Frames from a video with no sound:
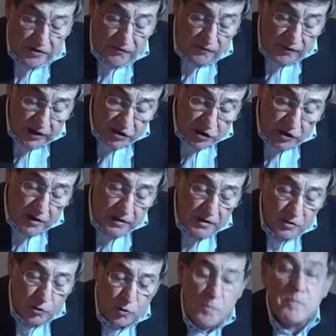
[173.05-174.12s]
feature,
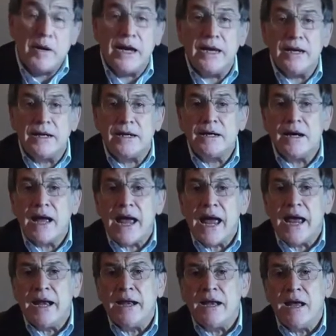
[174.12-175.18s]
to make
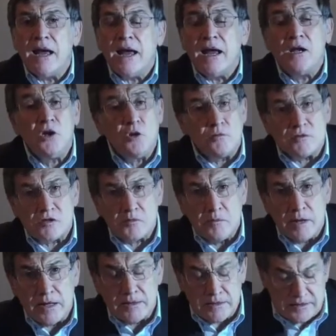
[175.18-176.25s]
an
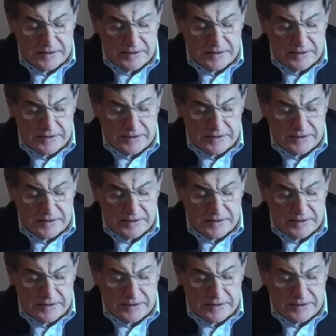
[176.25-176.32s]
announcement.